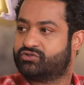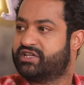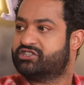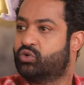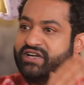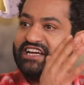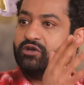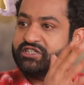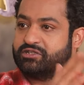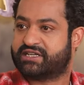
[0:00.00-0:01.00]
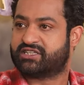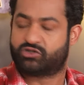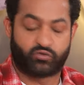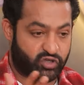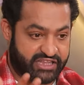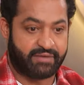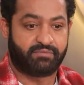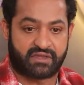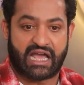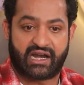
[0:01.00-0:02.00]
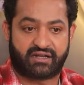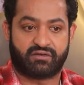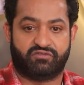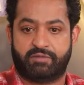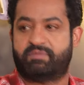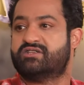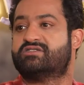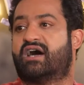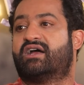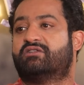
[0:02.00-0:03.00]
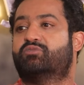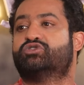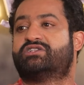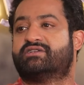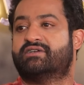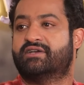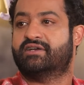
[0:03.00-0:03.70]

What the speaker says: So, there is no deity worship as such. So, for them, that weapons are the most